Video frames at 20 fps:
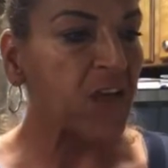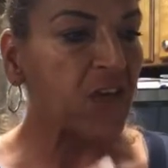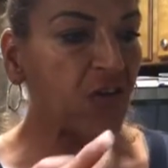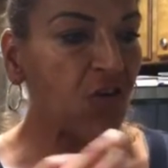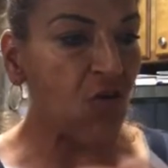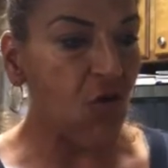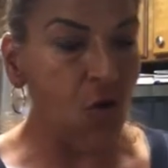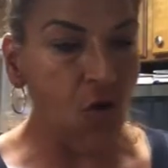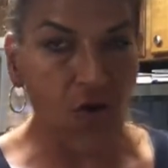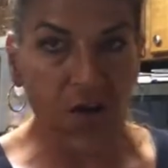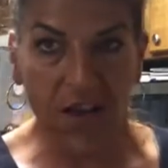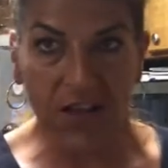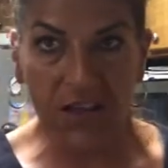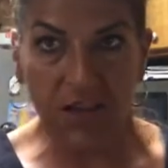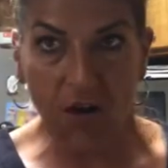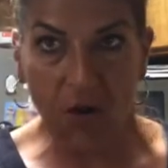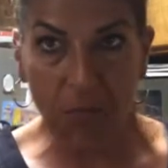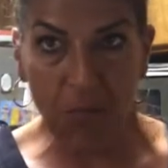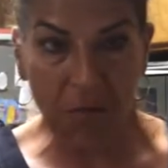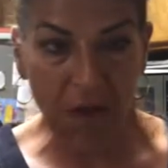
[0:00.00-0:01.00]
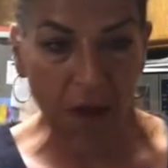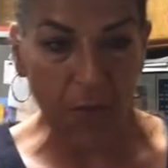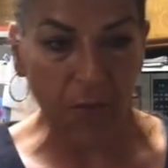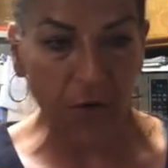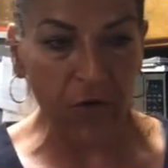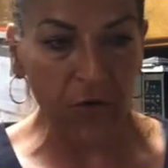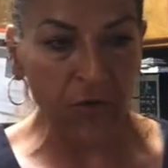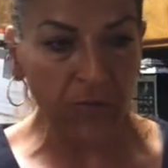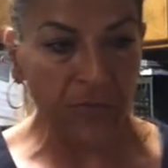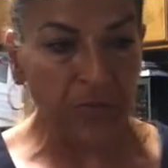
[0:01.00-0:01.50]
The corn has salt and
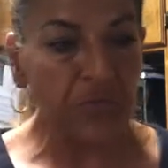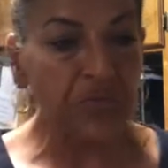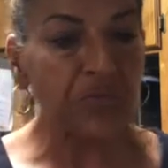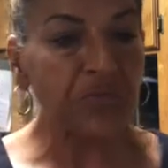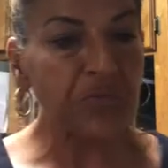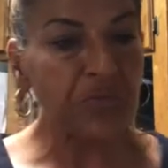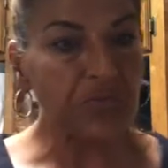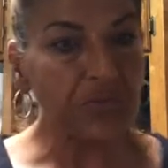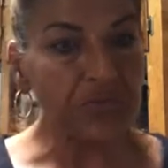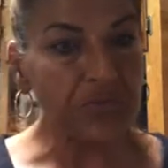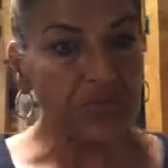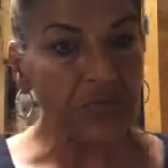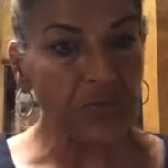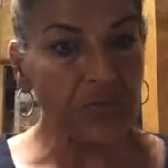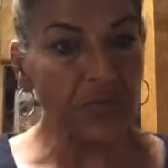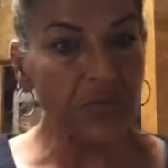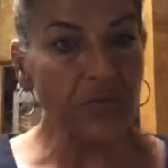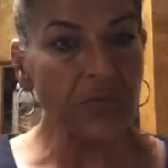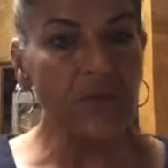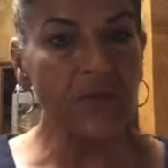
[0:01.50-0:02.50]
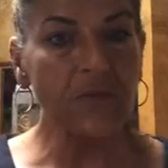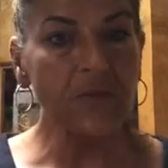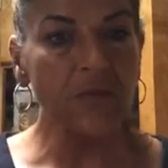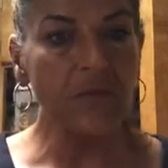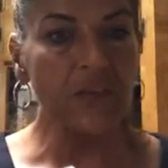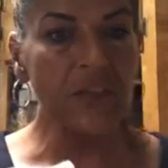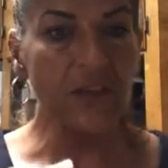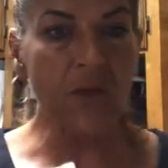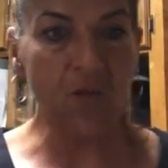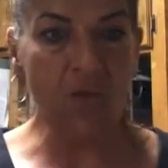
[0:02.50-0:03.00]
pepper.
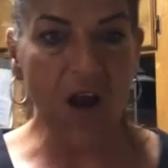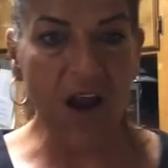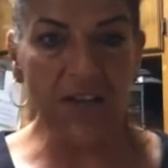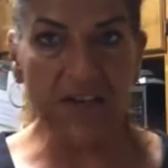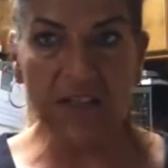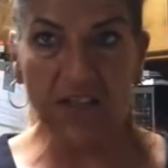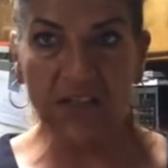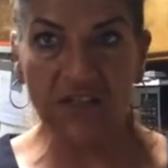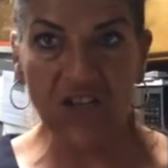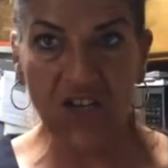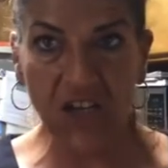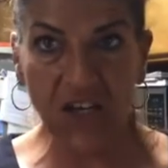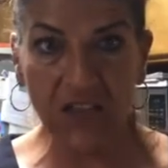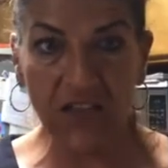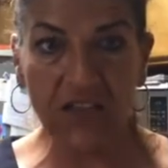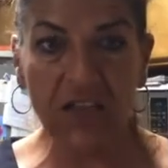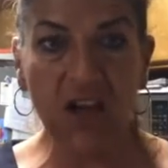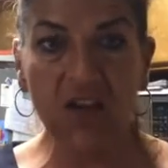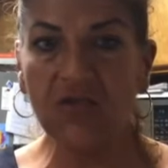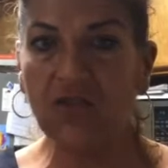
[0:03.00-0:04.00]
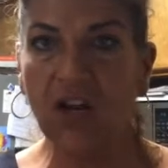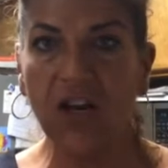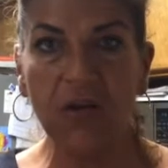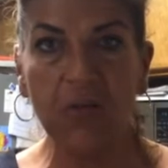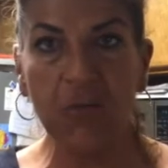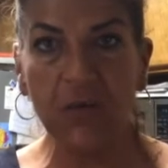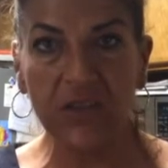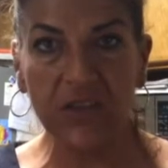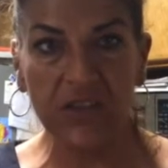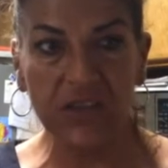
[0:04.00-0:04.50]
The rice has chicken stock, so I
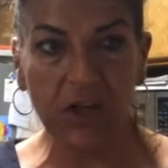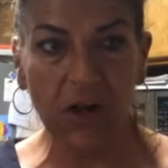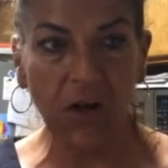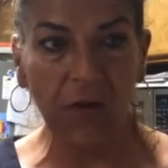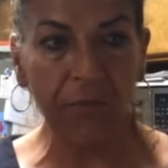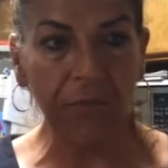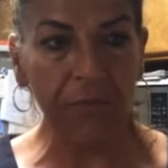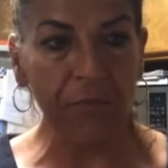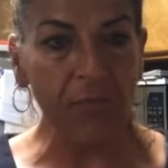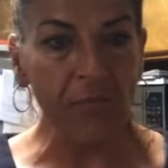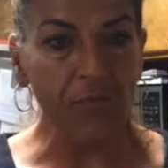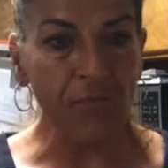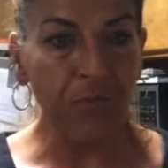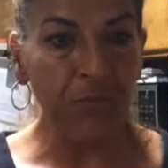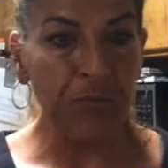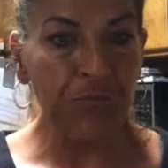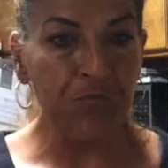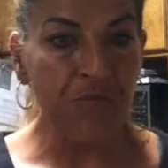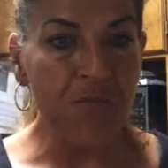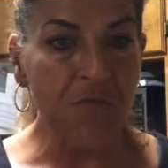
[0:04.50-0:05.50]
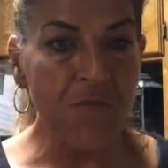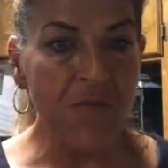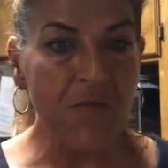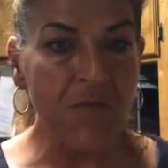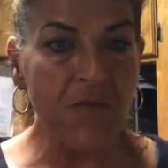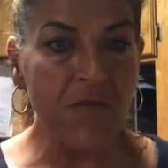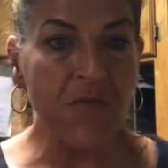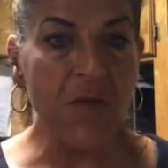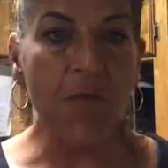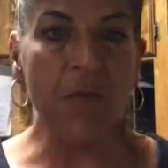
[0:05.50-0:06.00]
didn't put salt.
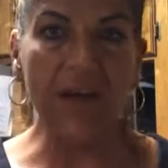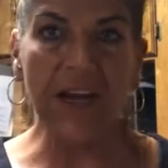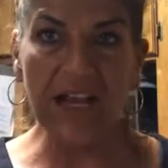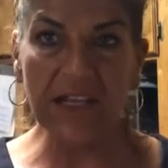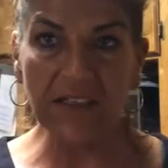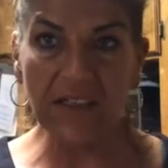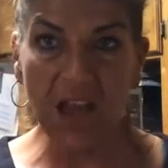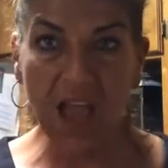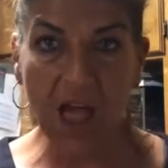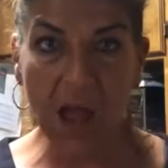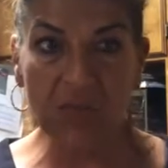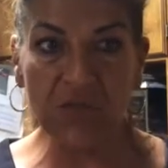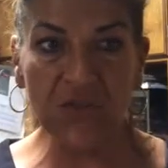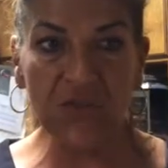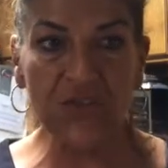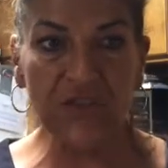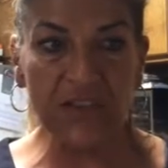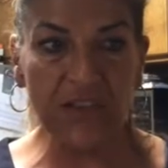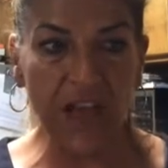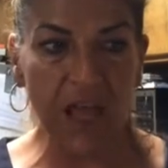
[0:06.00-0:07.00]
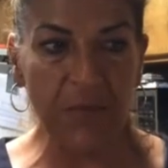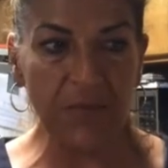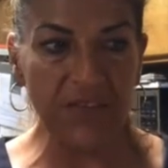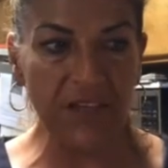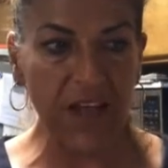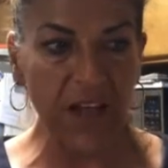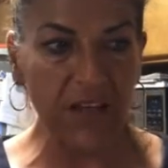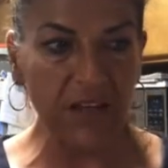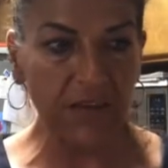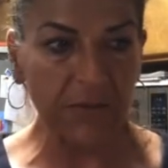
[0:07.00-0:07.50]
But it has lime juice and lime
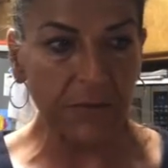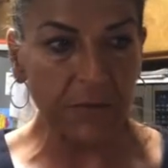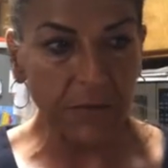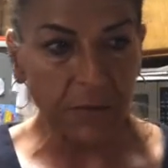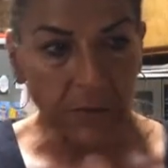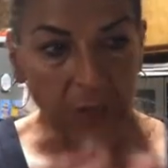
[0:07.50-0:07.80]
zest.